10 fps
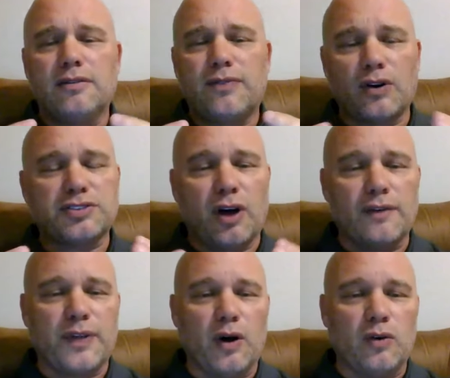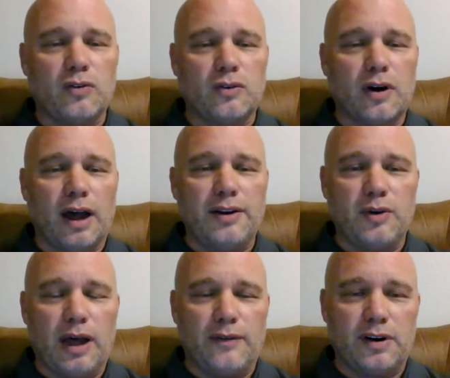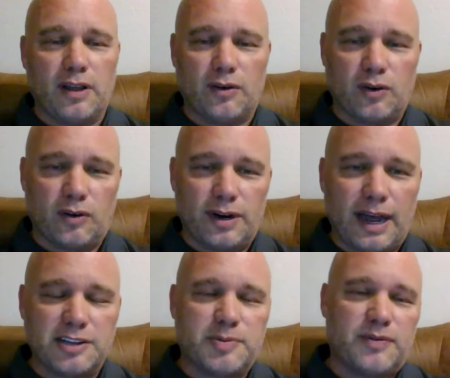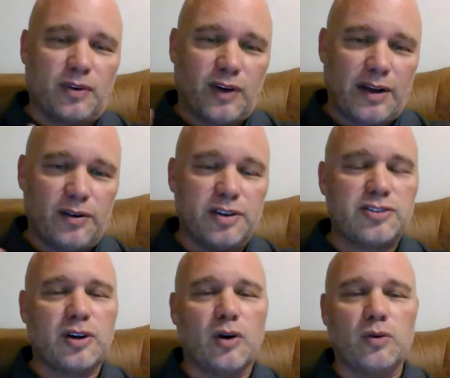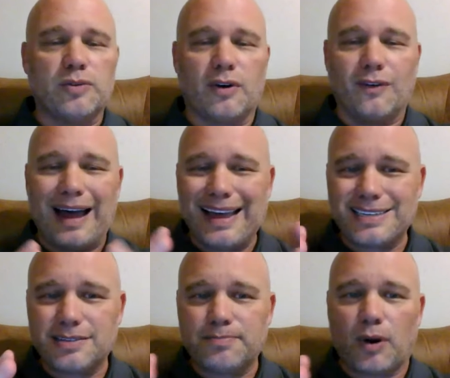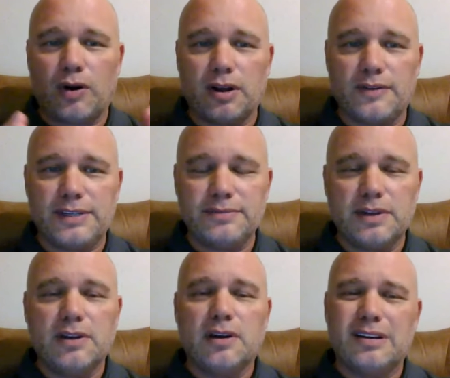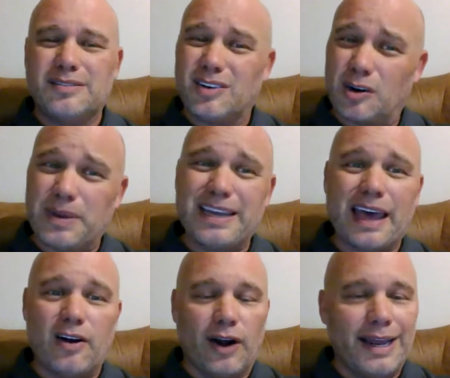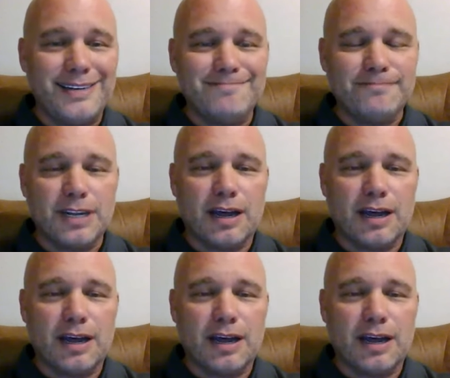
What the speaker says: First off, though, I do have another little announcement for later in the show. The last part of it, going to be Gator hating.